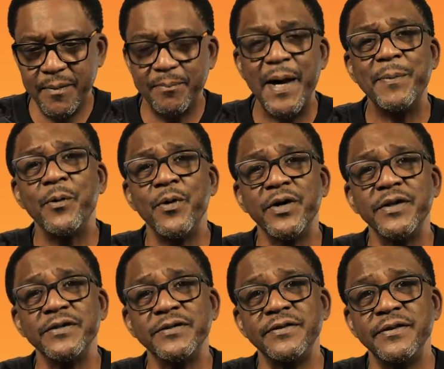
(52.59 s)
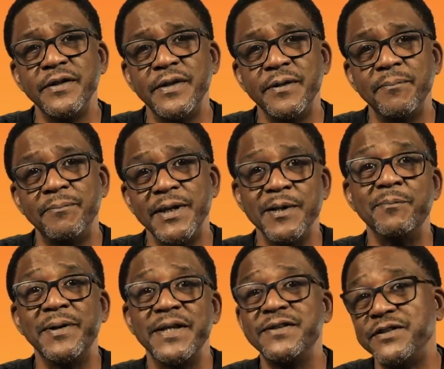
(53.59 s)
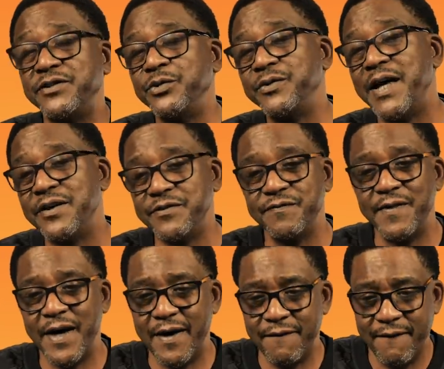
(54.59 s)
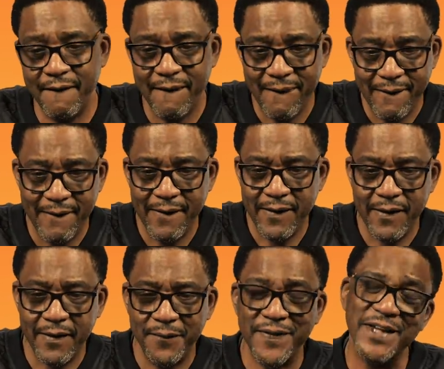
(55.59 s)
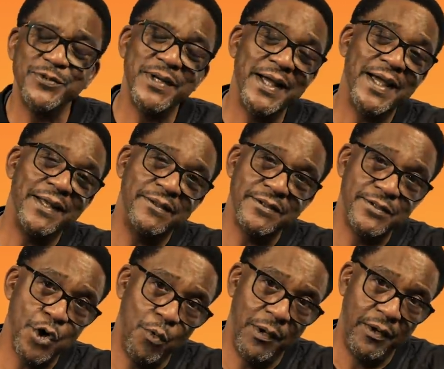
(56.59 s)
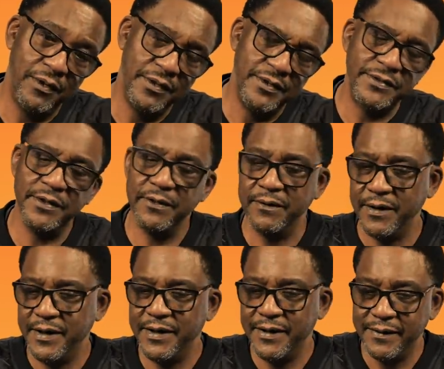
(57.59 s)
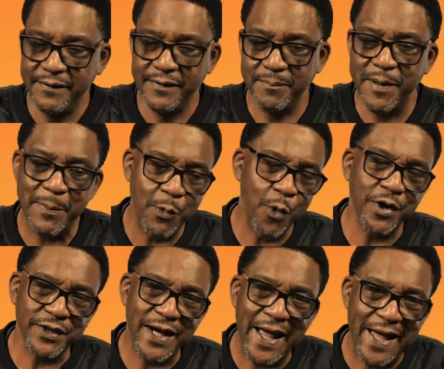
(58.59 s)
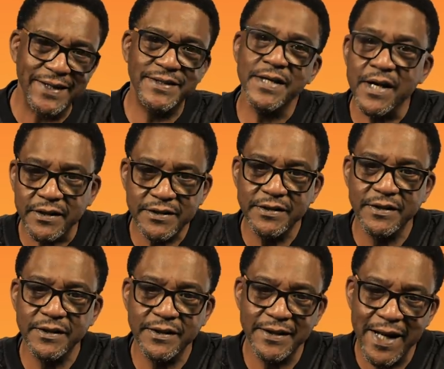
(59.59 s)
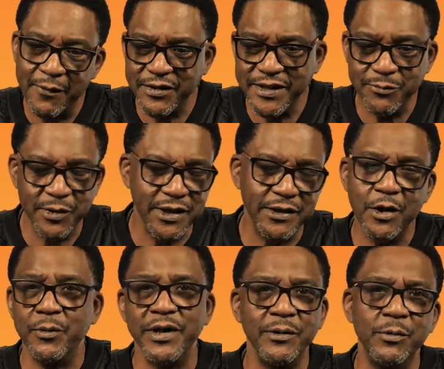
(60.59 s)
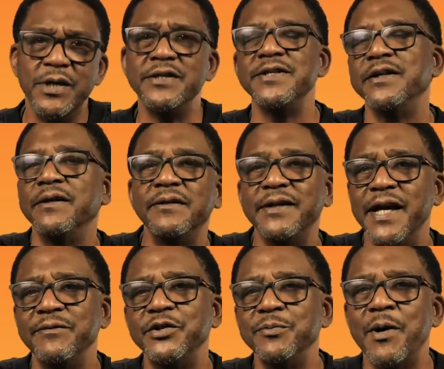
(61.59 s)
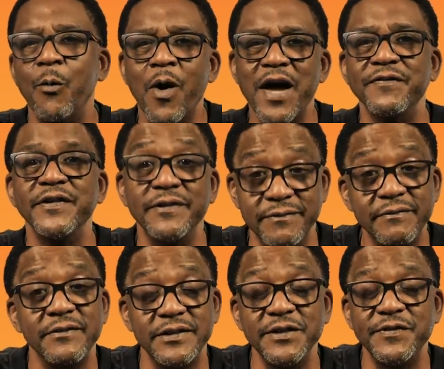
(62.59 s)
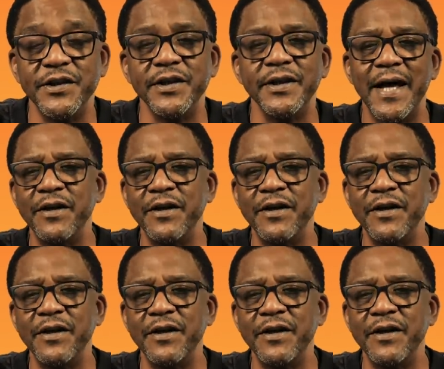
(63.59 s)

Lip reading: paperwork has been in place since 2005. That's when I got sober. So the paperwork that I had tucked, that I didn't really know what it was, I gave it to my wife and she figured it